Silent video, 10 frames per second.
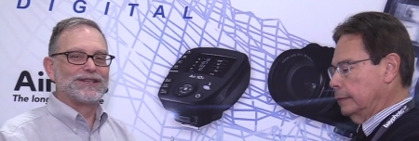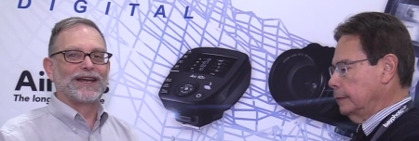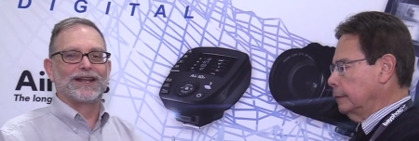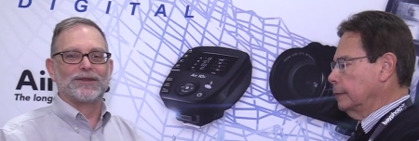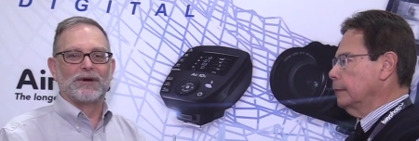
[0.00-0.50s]

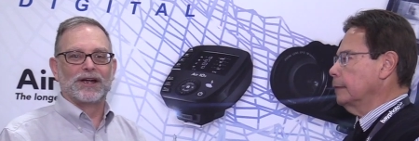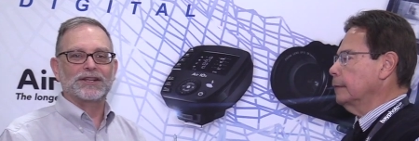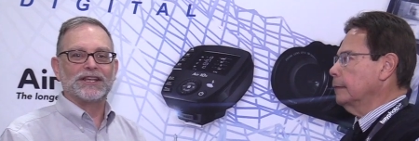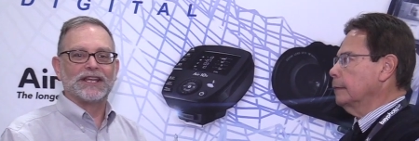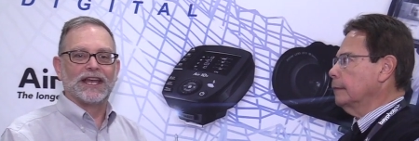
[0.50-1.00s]
Speaker 1: not on the
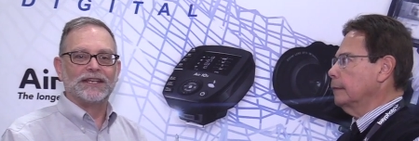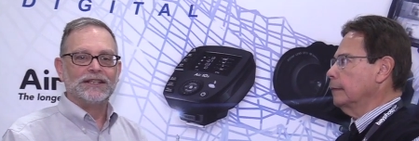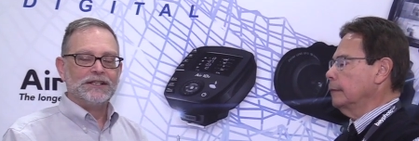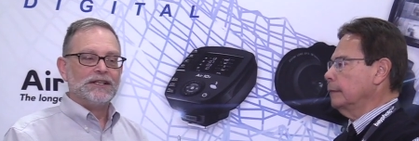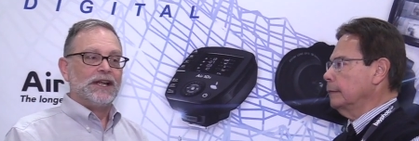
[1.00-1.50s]
market yet.
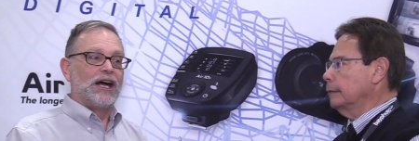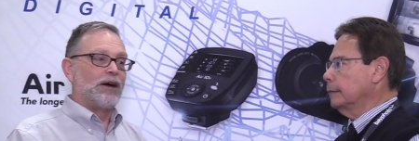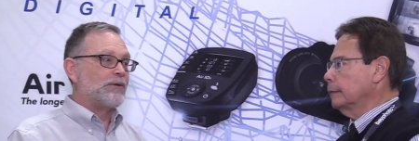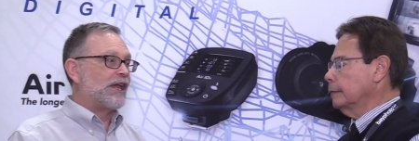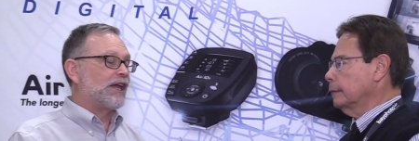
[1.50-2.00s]

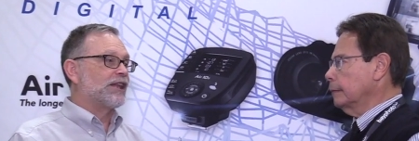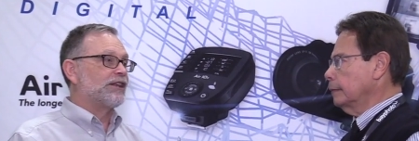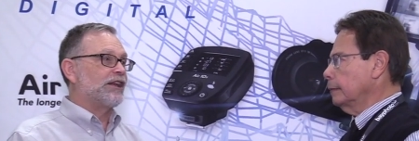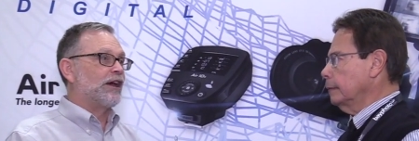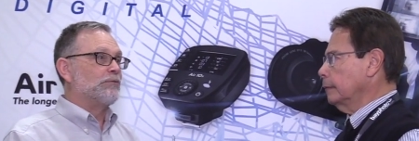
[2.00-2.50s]
Um,
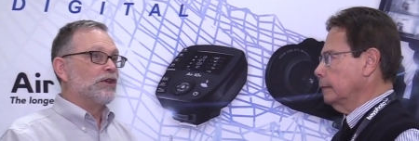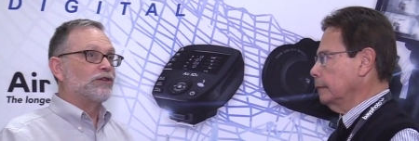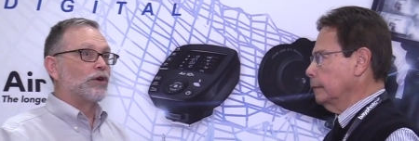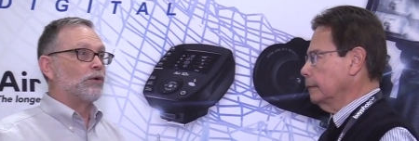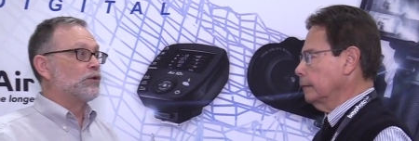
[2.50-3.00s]
and uh,
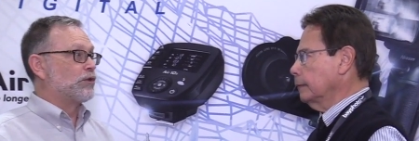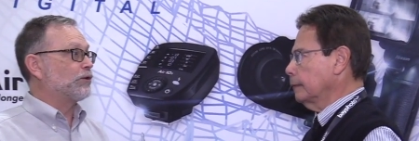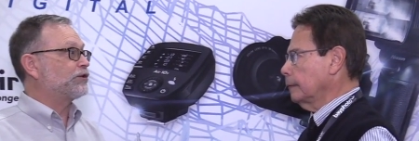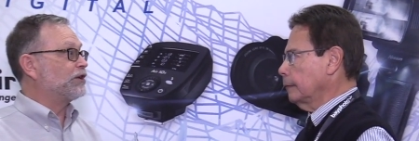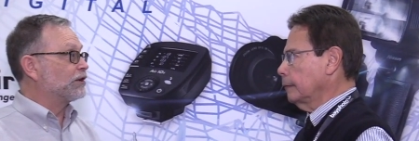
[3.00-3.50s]
so
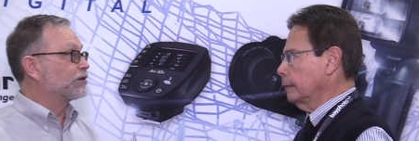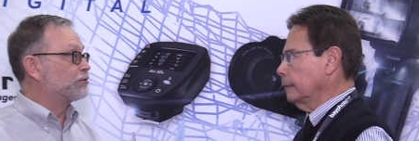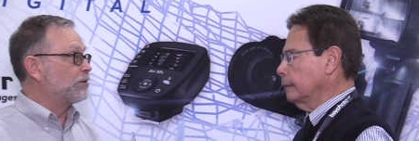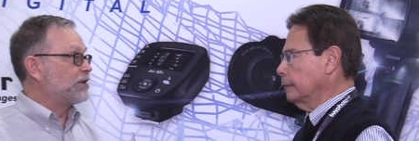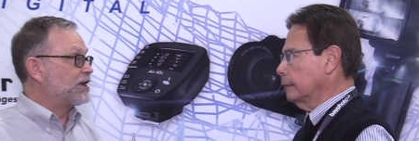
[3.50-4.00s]
those dealers will be